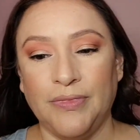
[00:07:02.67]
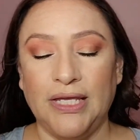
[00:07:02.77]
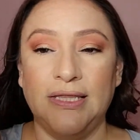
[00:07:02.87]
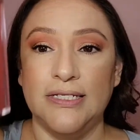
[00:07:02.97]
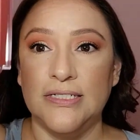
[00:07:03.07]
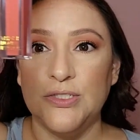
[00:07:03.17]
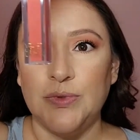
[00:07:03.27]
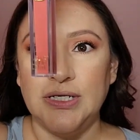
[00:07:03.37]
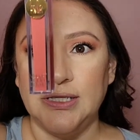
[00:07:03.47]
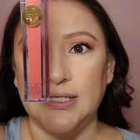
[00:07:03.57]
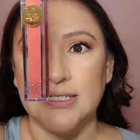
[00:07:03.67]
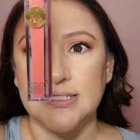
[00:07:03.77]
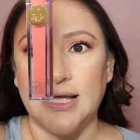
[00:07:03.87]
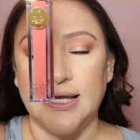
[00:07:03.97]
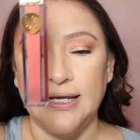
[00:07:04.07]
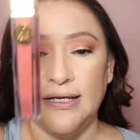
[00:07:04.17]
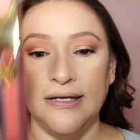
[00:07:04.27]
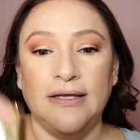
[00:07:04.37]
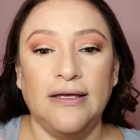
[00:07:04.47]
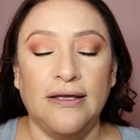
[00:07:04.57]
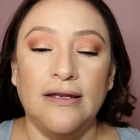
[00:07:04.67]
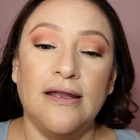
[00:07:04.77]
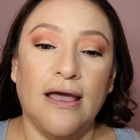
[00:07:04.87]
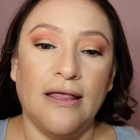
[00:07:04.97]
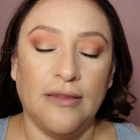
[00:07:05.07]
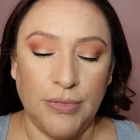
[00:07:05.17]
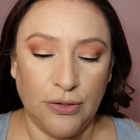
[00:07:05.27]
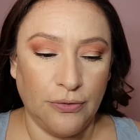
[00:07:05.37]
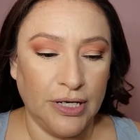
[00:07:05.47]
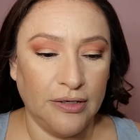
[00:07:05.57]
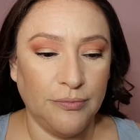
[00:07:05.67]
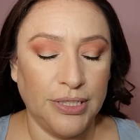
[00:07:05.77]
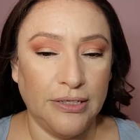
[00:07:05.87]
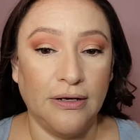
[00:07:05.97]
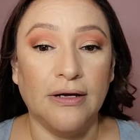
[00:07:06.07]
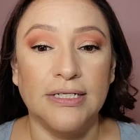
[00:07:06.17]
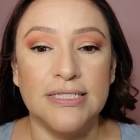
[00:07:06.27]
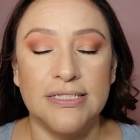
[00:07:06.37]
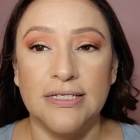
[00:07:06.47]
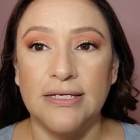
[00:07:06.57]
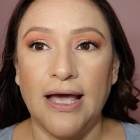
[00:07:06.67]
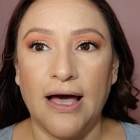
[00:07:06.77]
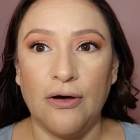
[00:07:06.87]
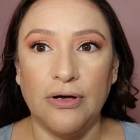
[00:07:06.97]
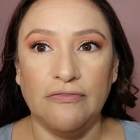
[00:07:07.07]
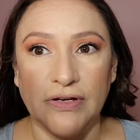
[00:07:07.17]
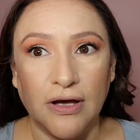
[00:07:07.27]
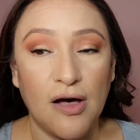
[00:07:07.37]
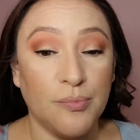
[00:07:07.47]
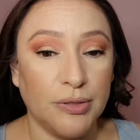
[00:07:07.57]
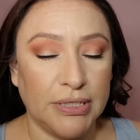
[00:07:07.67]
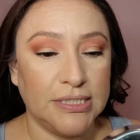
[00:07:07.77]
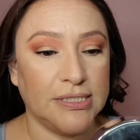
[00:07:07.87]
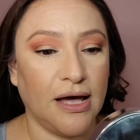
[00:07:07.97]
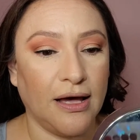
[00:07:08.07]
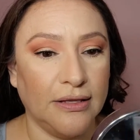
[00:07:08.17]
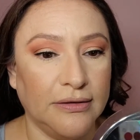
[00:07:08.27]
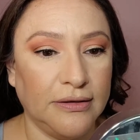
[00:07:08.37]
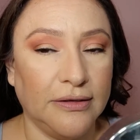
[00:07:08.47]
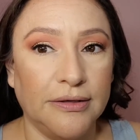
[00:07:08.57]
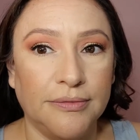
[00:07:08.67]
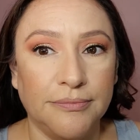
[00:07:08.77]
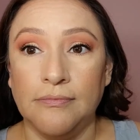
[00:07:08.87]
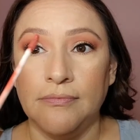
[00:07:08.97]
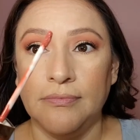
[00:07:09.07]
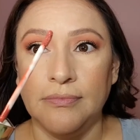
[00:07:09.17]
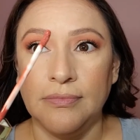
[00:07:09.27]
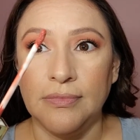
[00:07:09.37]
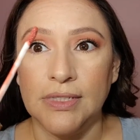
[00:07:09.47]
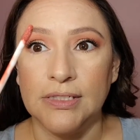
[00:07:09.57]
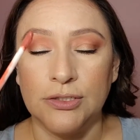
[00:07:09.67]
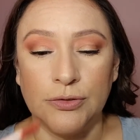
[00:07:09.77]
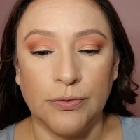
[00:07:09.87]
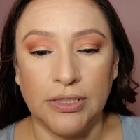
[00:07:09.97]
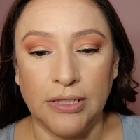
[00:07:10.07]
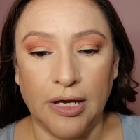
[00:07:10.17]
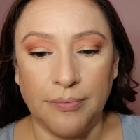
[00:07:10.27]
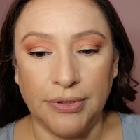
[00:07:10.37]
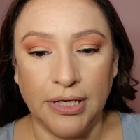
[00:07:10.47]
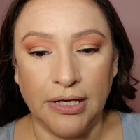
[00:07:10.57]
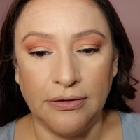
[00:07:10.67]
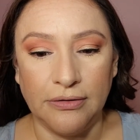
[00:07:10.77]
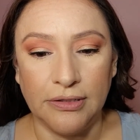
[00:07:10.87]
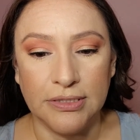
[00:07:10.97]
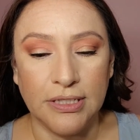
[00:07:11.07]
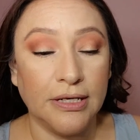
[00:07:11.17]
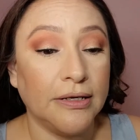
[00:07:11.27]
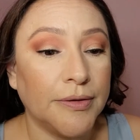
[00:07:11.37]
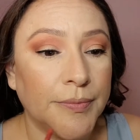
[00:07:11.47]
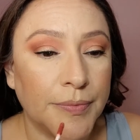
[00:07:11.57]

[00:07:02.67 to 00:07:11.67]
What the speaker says: And this is what it looks like. Now let me go ahead and put it on and see how, if it complements the eye look. This is what the applicator looks like.